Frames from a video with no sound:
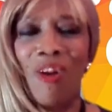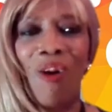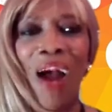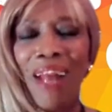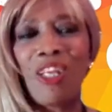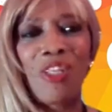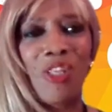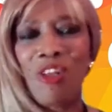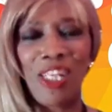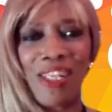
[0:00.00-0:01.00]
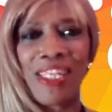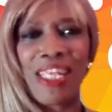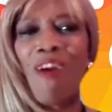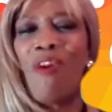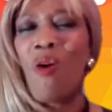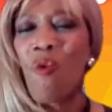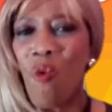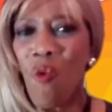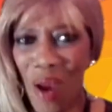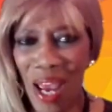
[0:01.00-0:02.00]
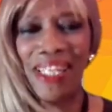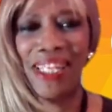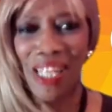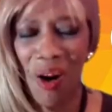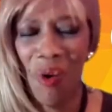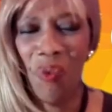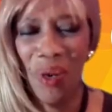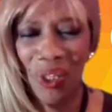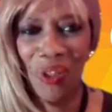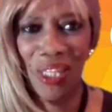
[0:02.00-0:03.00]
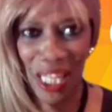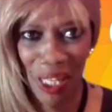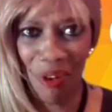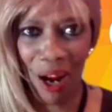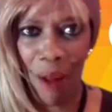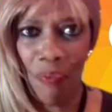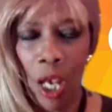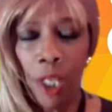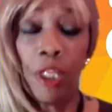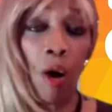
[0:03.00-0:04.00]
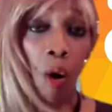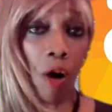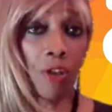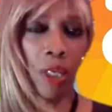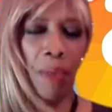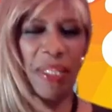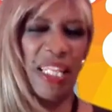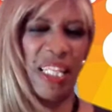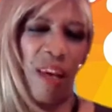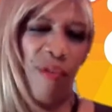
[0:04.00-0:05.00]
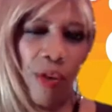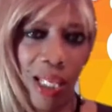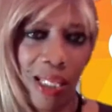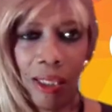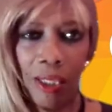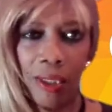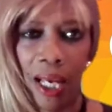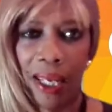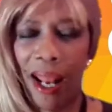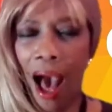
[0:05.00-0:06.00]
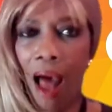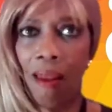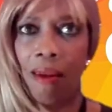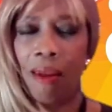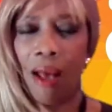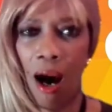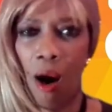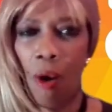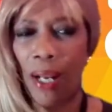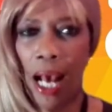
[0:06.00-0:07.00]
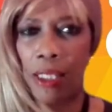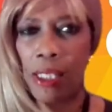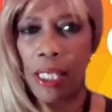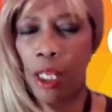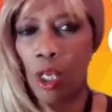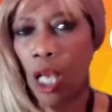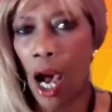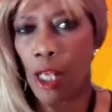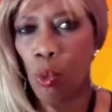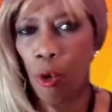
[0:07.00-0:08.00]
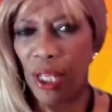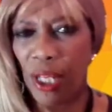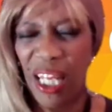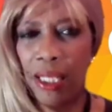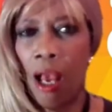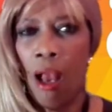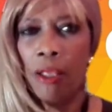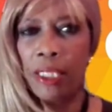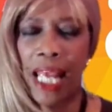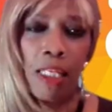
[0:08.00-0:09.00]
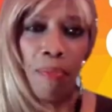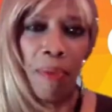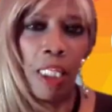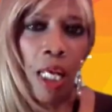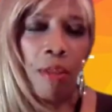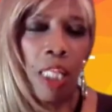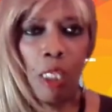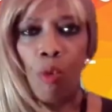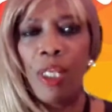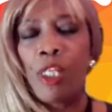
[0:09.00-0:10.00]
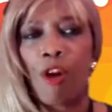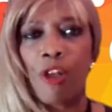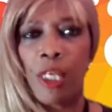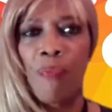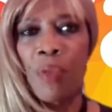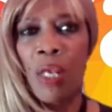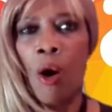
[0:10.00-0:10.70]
You don't have to do it yourself. Wisdom will do it. You know, also, let me just give you this little nugget. I love when I study God's word. He takes me to this research.